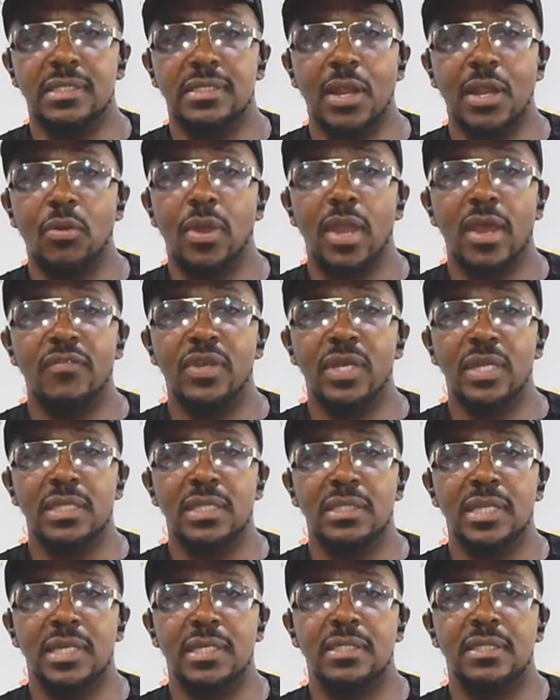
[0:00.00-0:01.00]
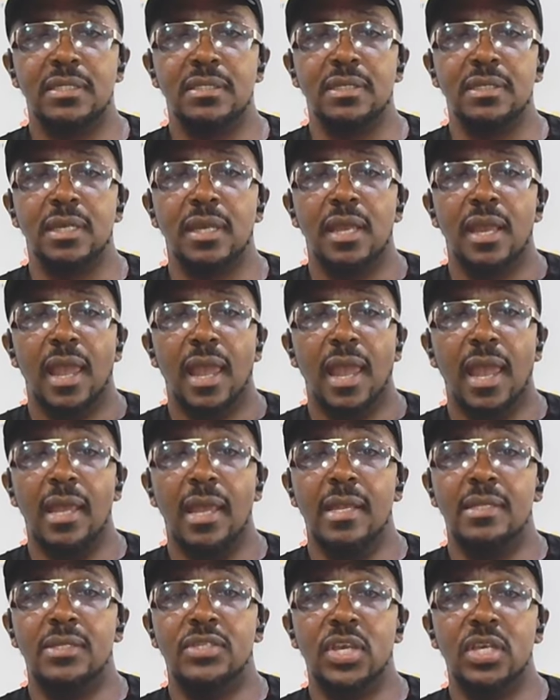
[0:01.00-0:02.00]
They don't have good intentions.
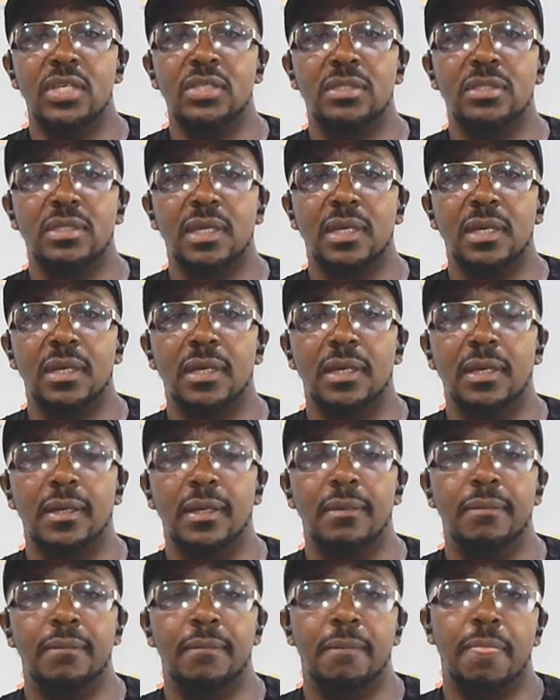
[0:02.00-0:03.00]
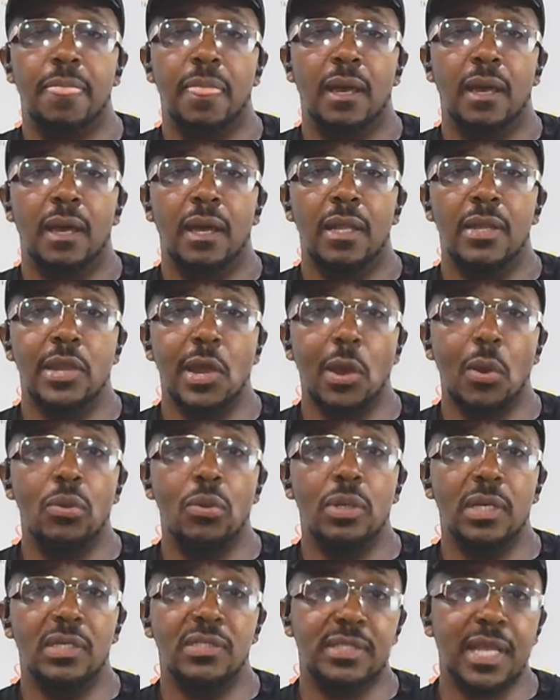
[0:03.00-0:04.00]
And just uh, a
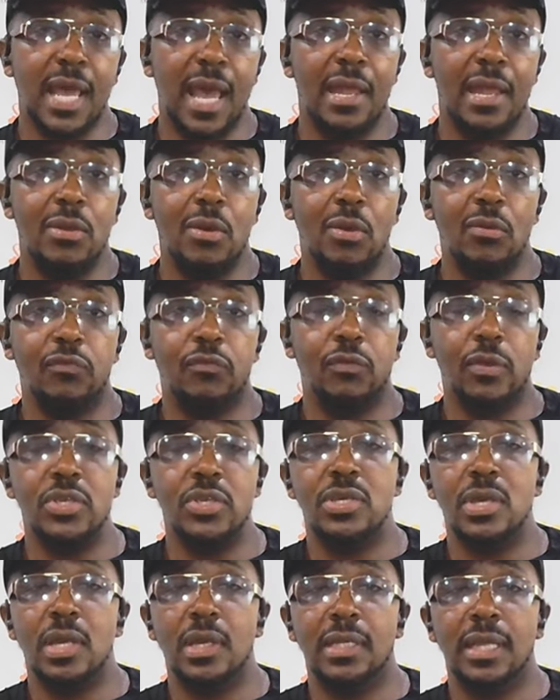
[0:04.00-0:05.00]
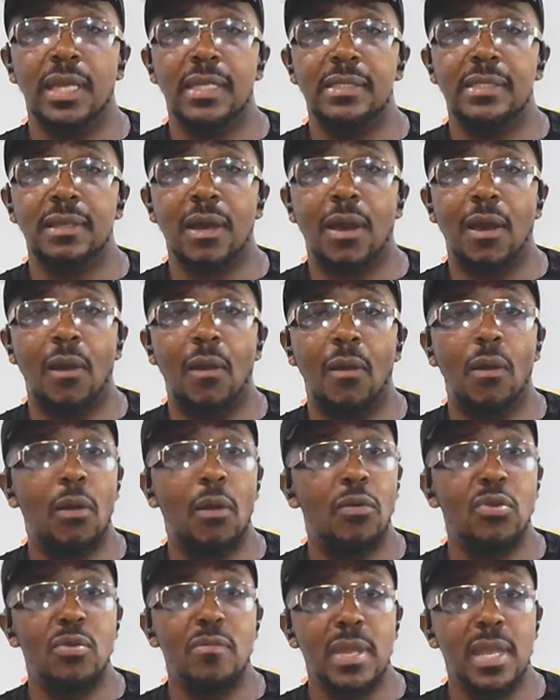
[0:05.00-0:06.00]
note, a side note for you young ladies, all
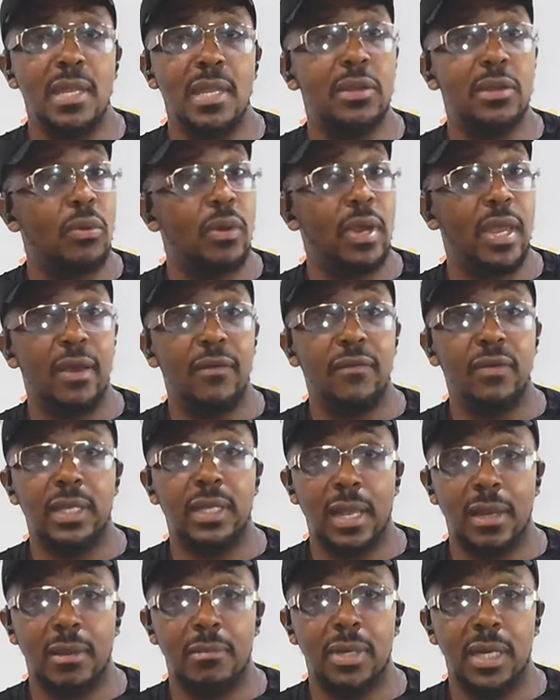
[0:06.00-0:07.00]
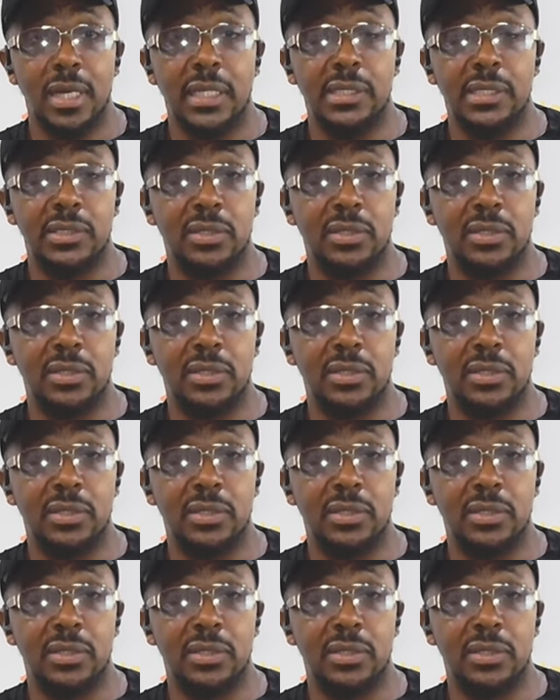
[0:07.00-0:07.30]
older men don't have a lot of money.